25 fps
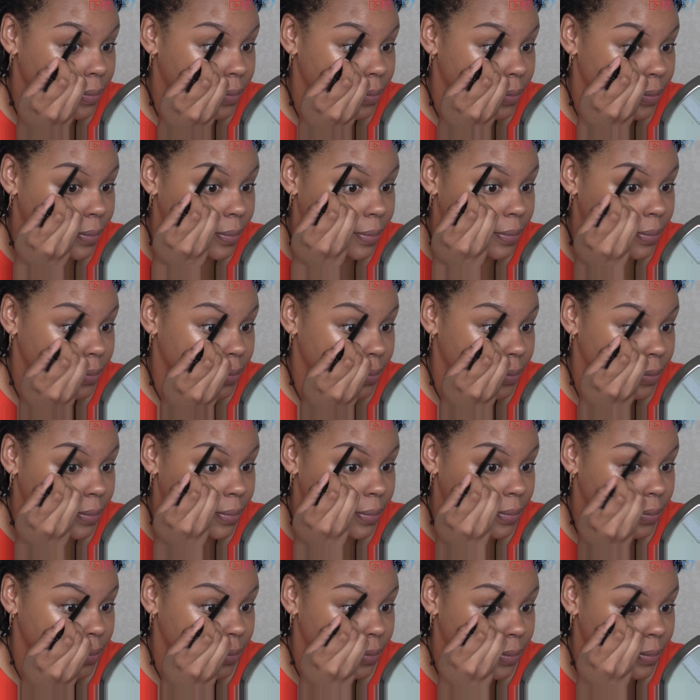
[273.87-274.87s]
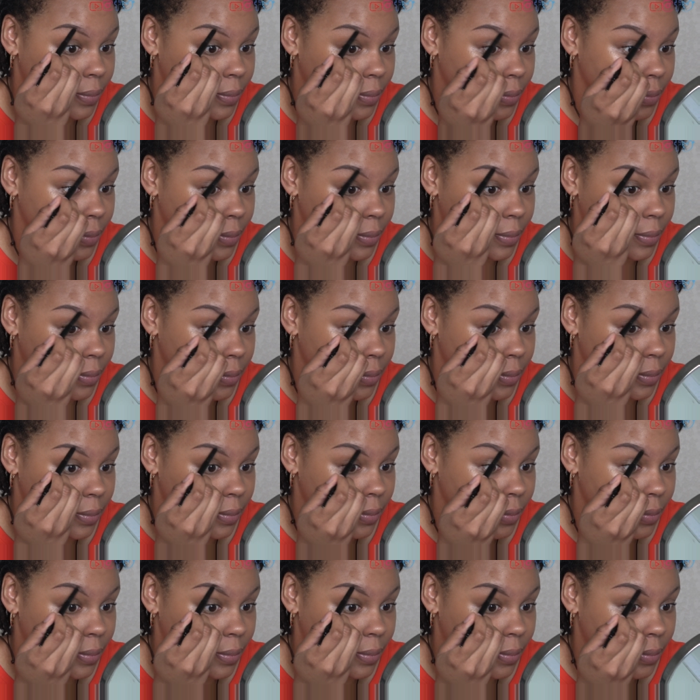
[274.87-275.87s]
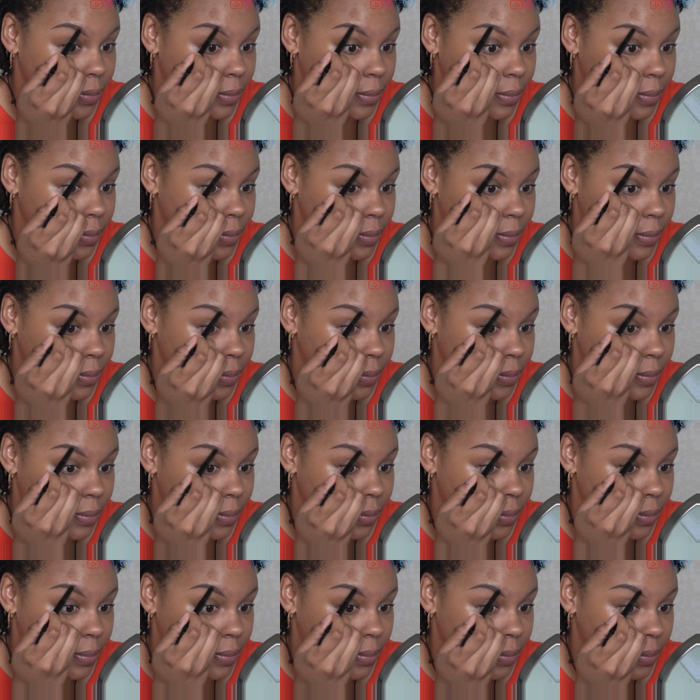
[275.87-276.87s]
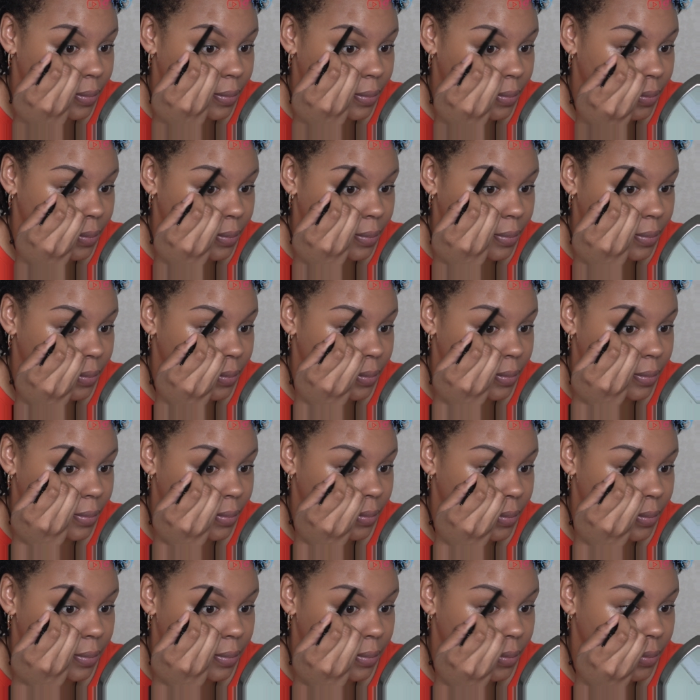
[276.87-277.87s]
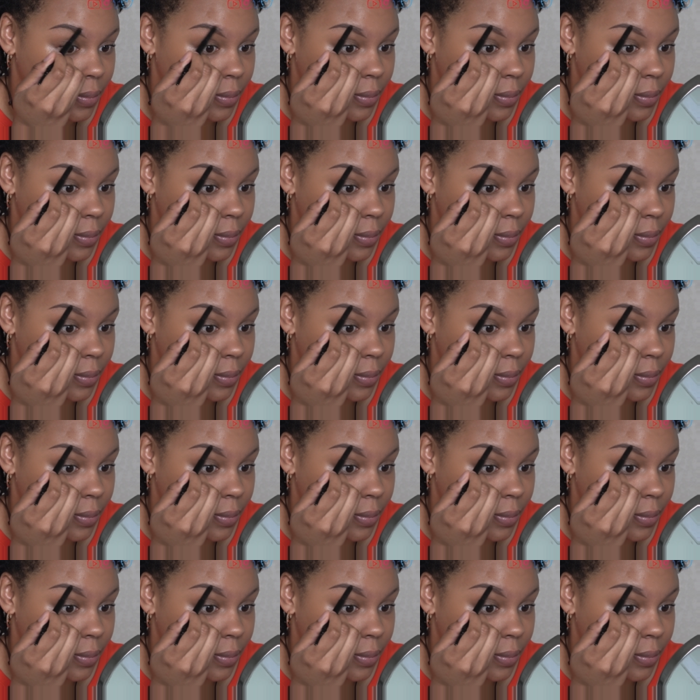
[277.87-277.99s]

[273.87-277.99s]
(no one is talking)